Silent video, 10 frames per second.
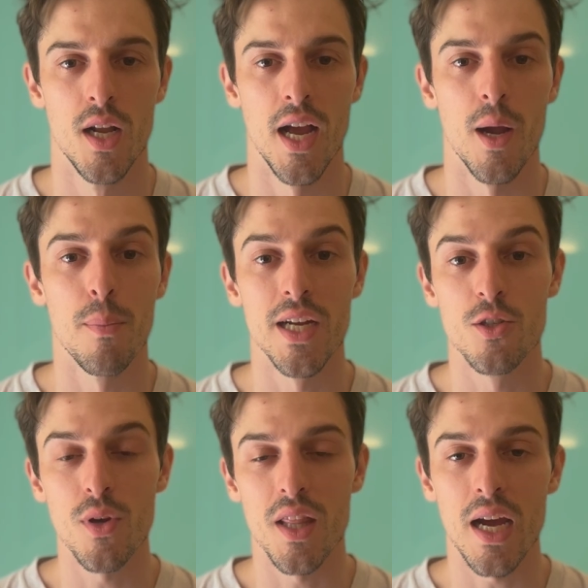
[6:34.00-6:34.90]
And by
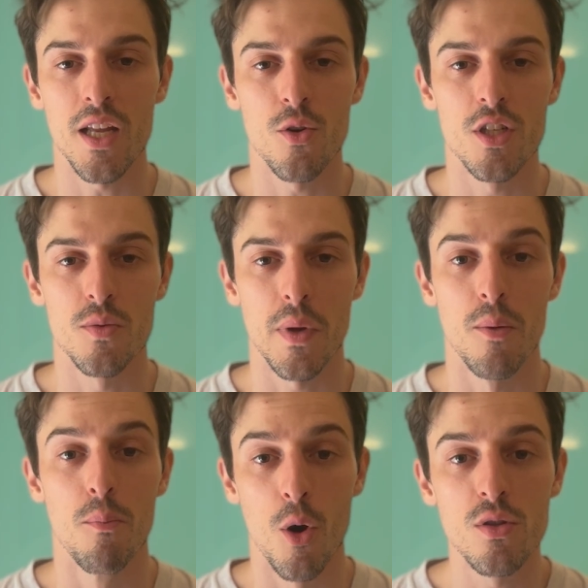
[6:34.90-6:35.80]
doing that, you can
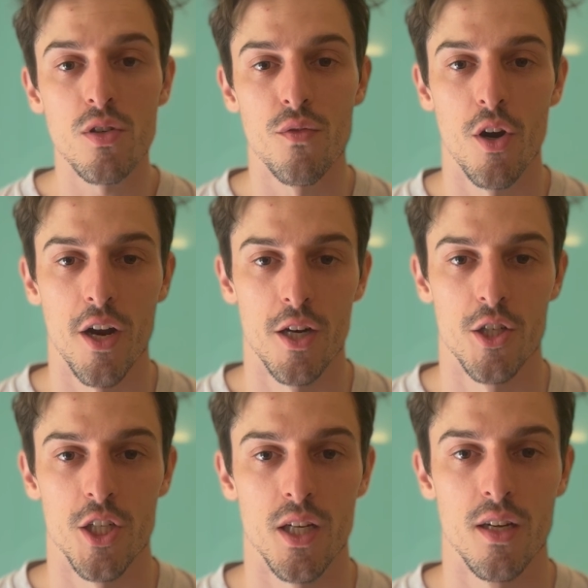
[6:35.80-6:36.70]
spend most of your energy